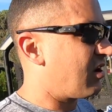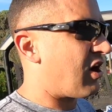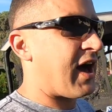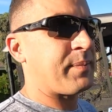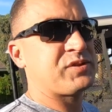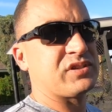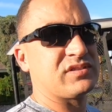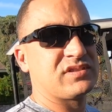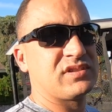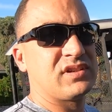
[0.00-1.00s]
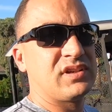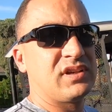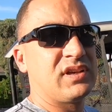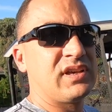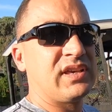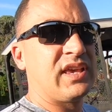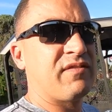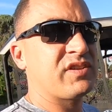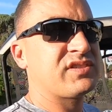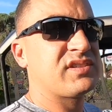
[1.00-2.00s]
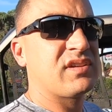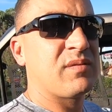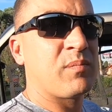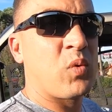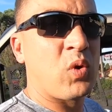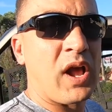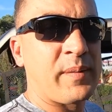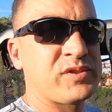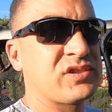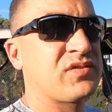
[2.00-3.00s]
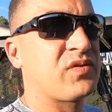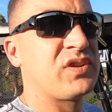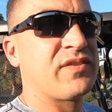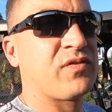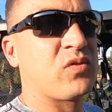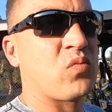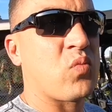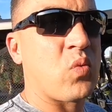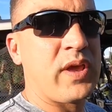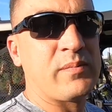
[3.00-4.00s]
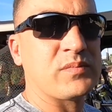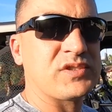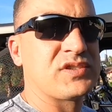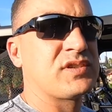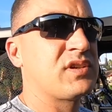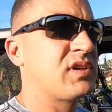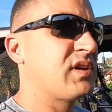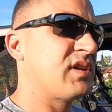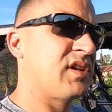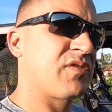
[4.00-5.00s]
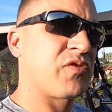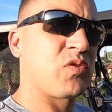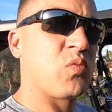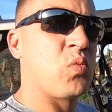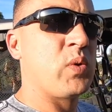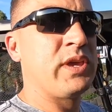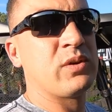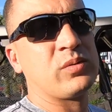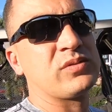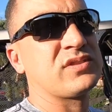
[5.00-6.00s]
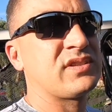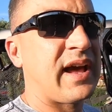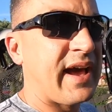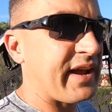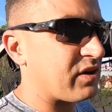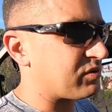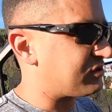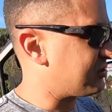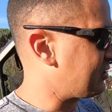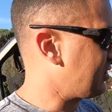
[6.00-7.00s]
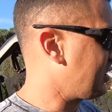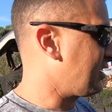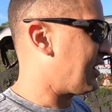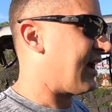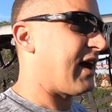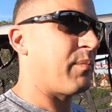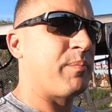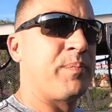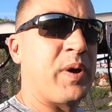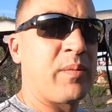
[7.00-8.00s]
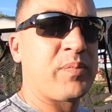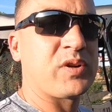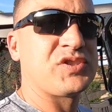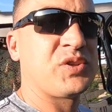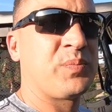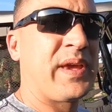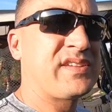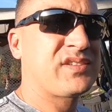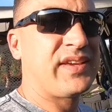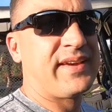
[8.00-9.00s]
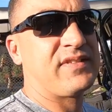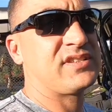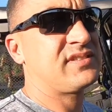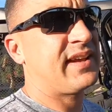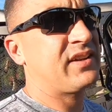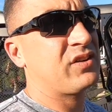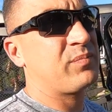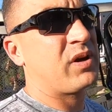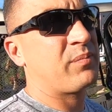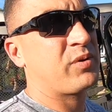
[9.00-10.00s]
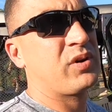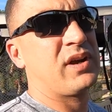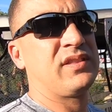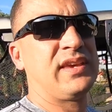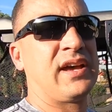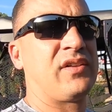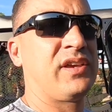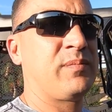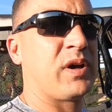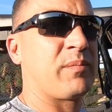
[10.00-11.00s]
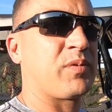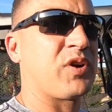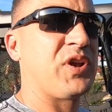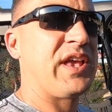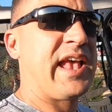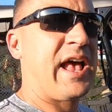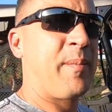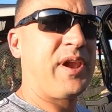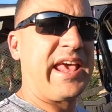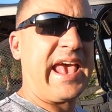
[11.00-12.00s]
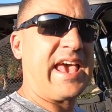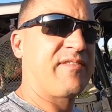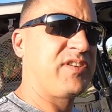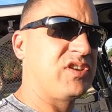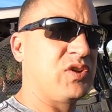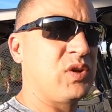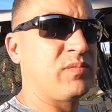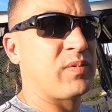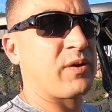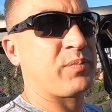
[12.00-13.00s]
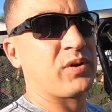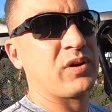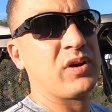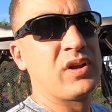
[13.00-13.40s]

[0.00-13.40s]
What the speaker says: Options. Give us more options for different rims, different wheels, tires, bumpers. You basically have the standard bumper and the LE bumper. How about a heavy duty bumper